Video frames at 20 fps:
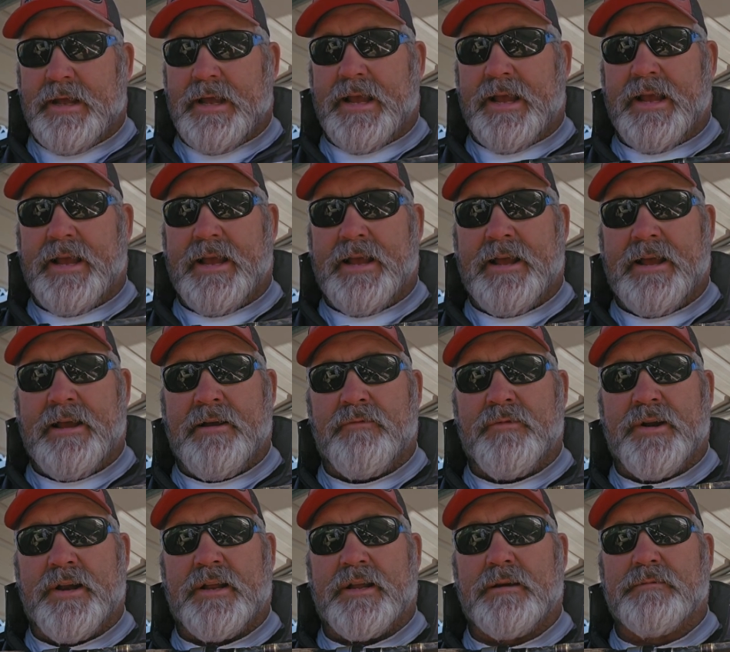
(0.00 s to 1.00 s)
And
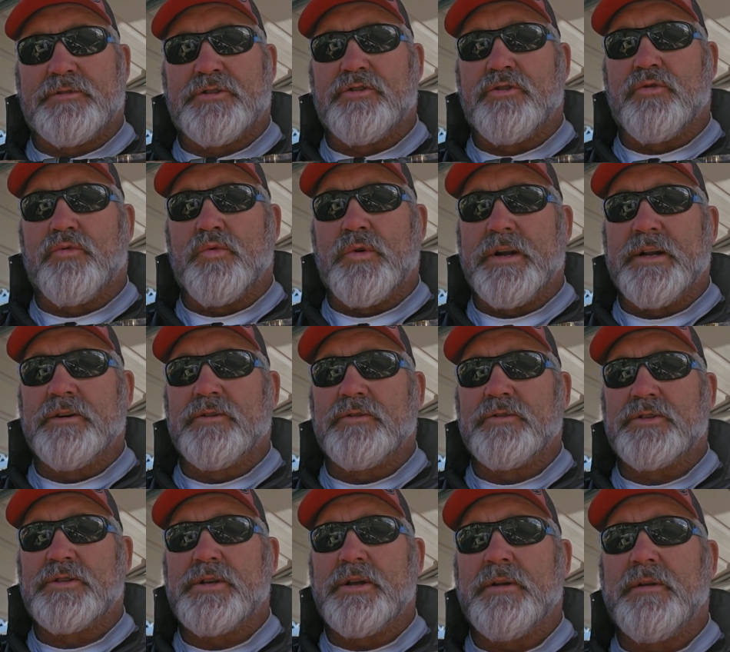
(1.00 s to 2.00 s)
when it comes to the
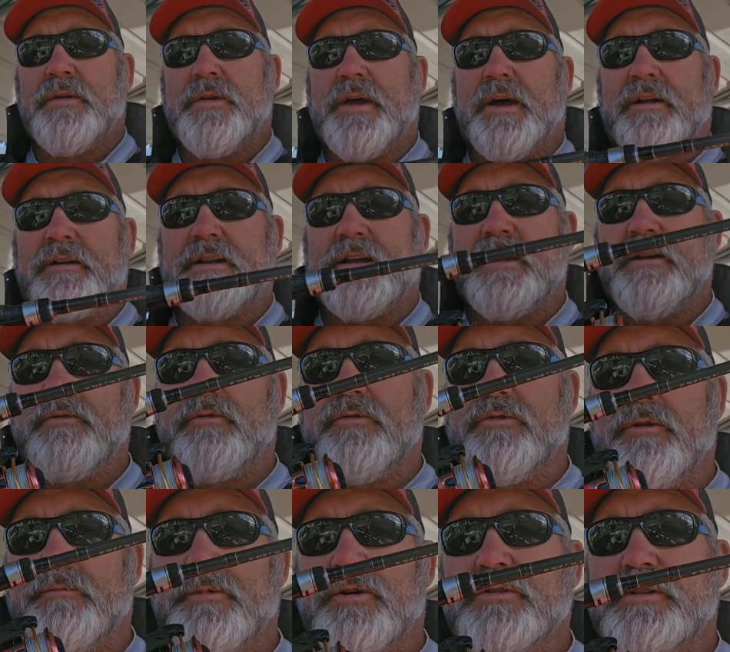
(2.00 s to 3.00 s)
reels, I'll tell you
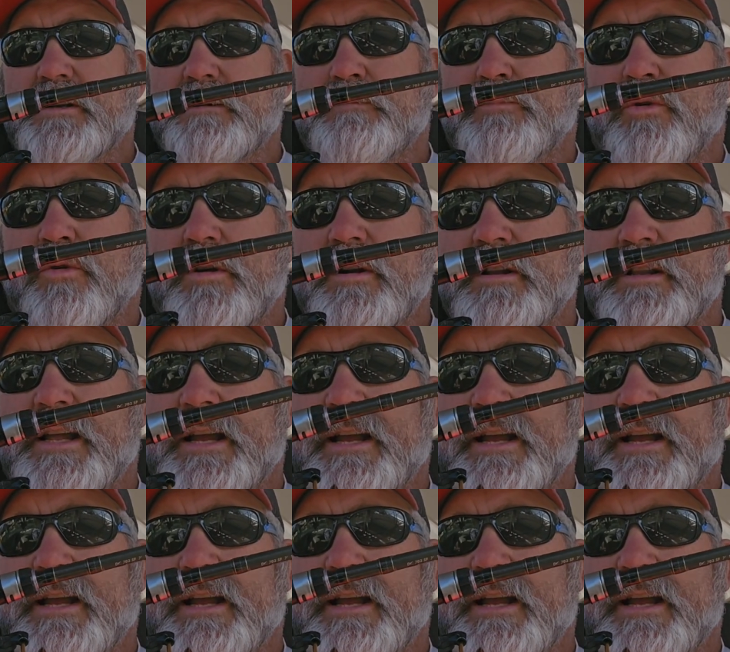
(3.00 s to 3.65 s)
the most important